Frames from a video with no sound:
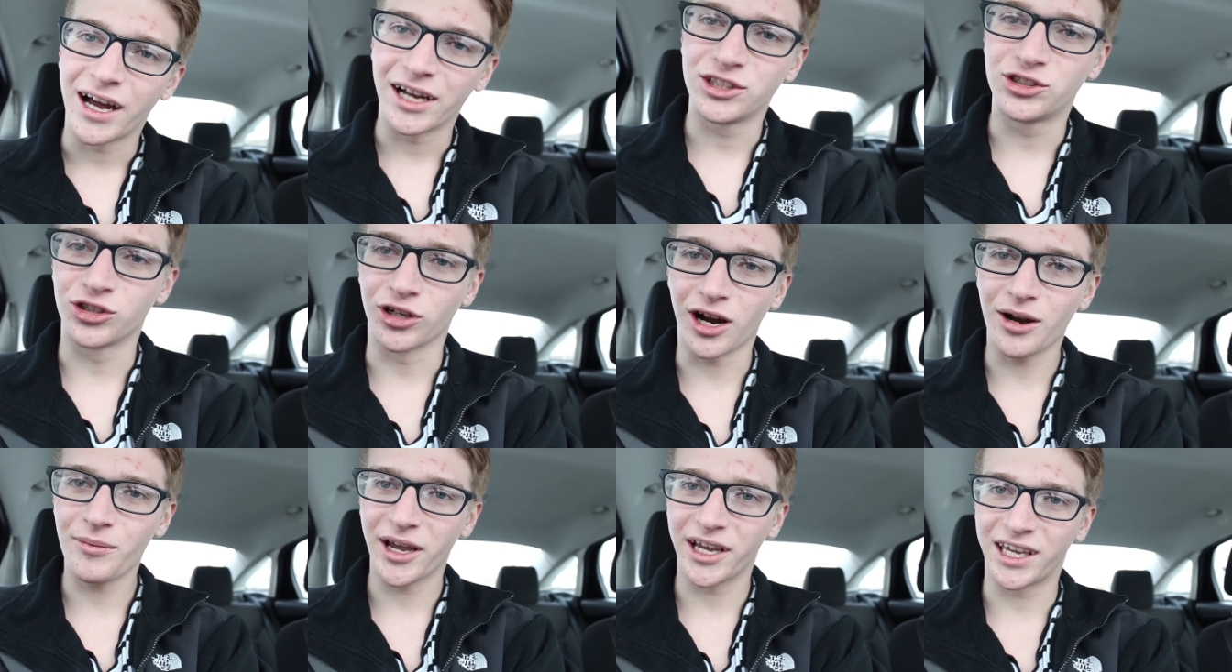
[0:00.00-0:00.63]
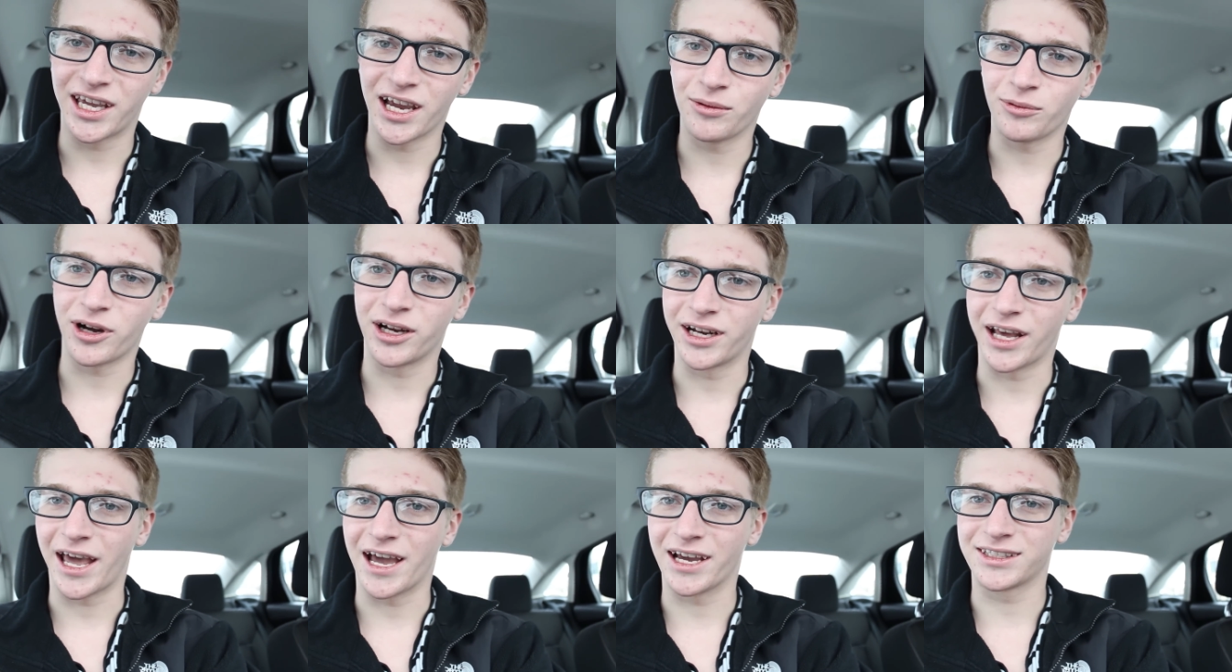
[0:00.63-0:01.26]
I dropped my camera
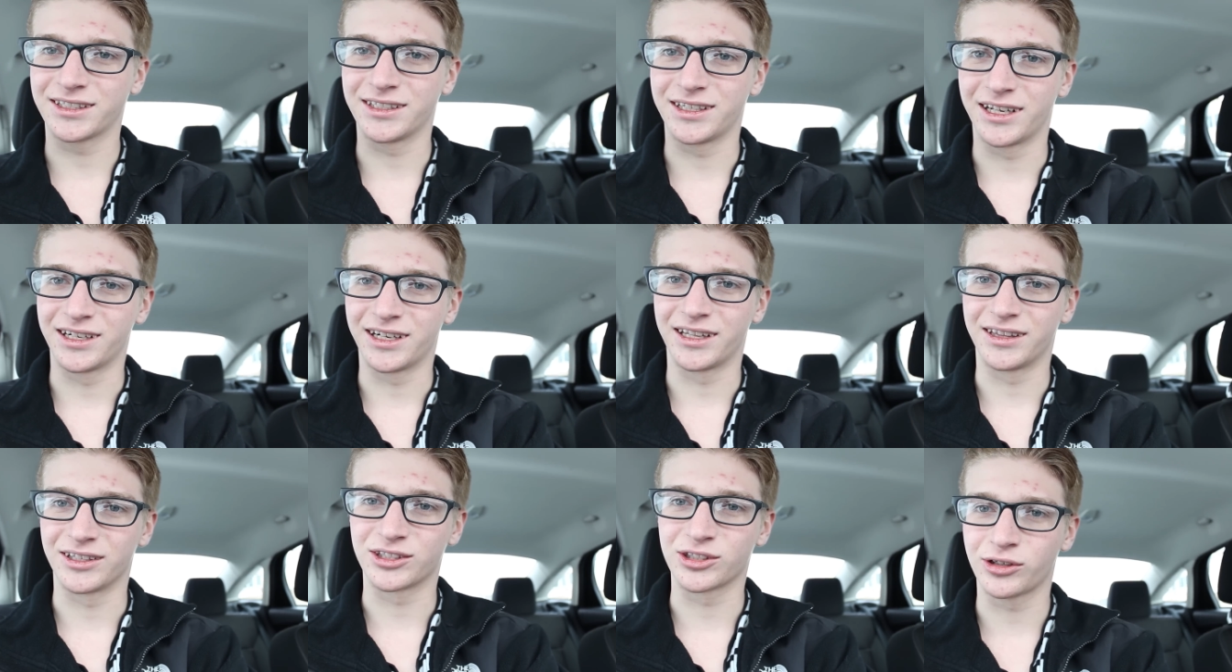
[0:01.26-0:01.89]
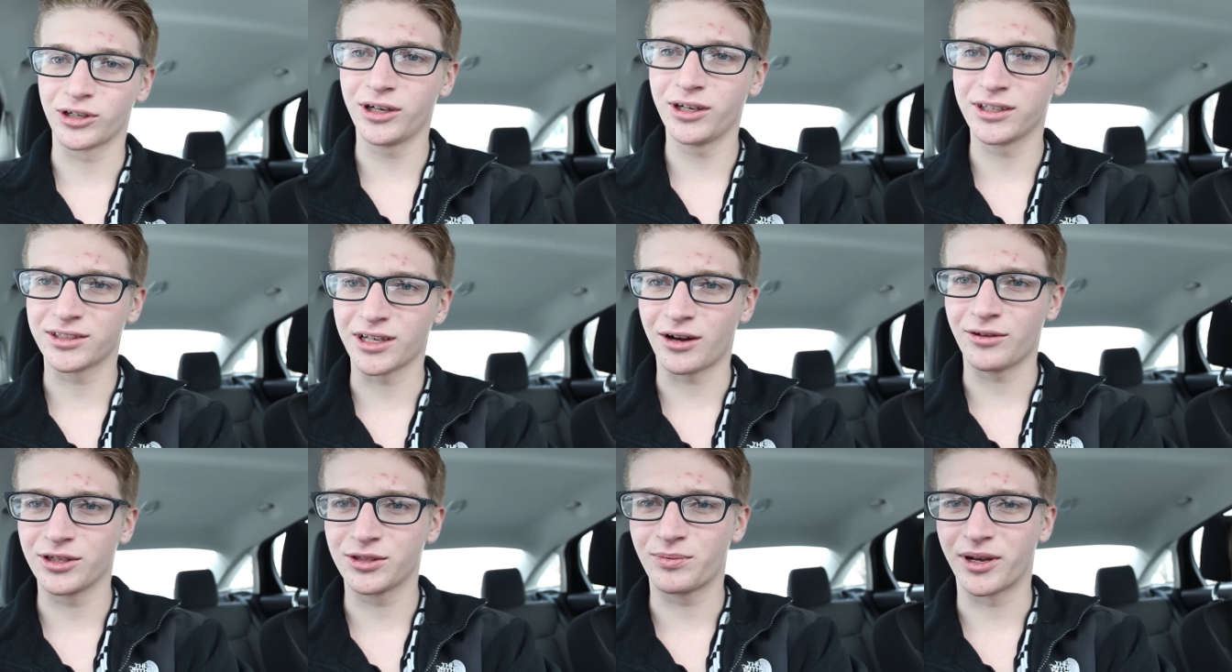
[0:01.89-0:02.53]
on accident and the screen has
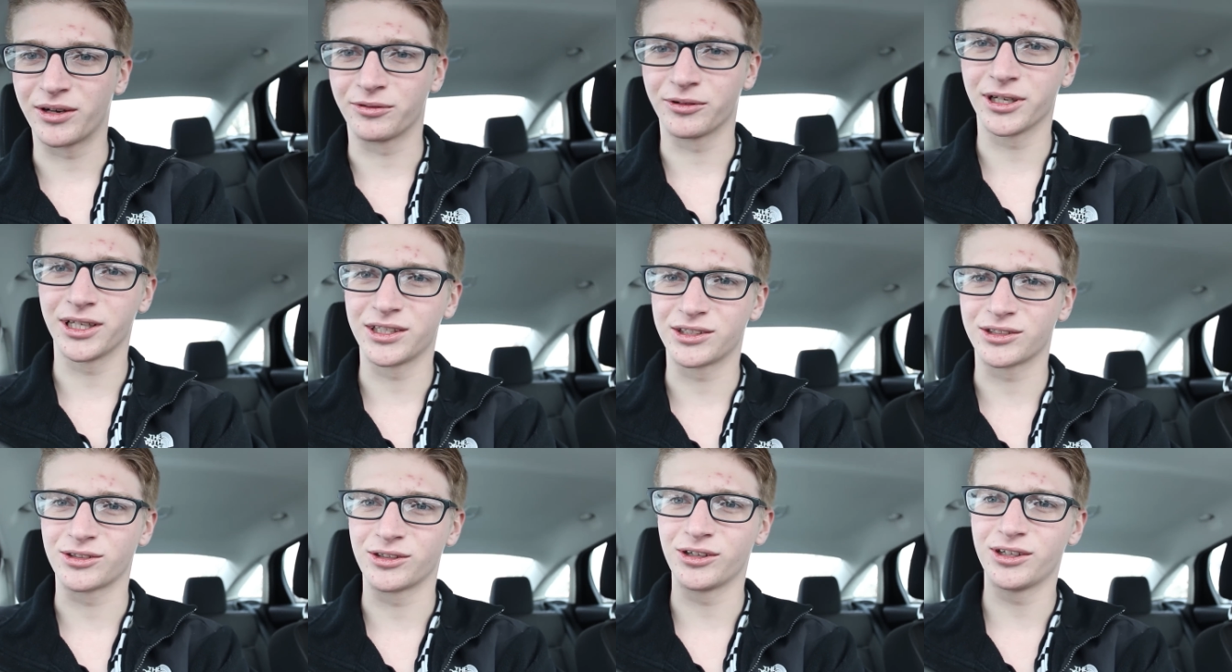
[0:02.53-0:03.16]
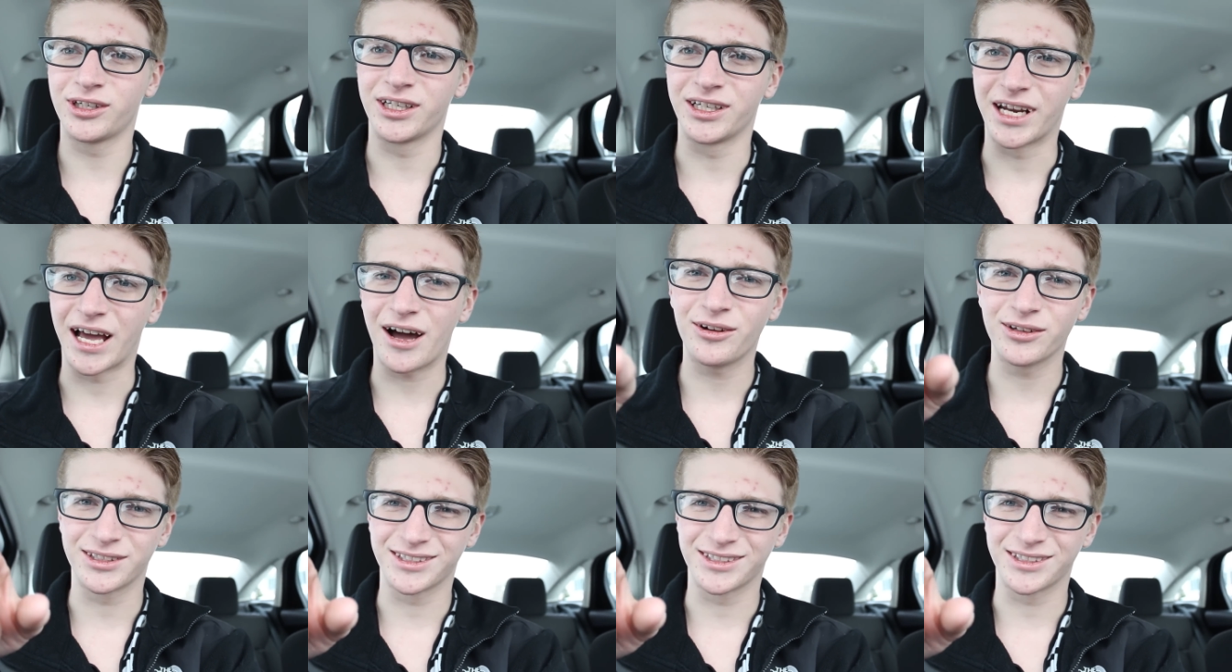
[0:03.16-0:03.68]
always been really screwed and now